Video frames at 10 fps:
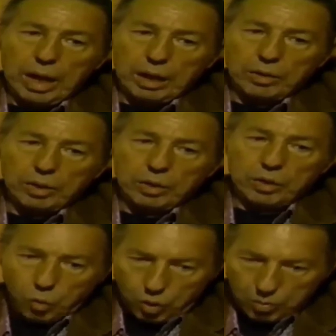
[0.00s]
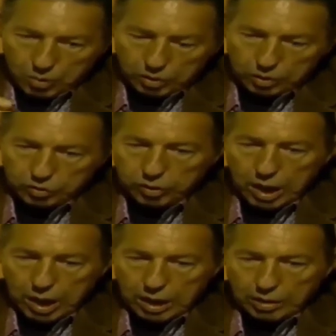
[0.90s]
They had the normal
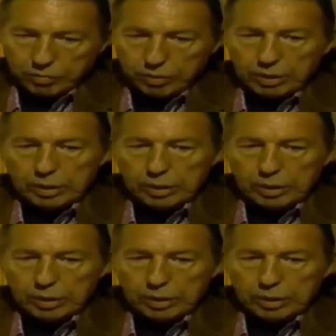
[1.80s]
slave,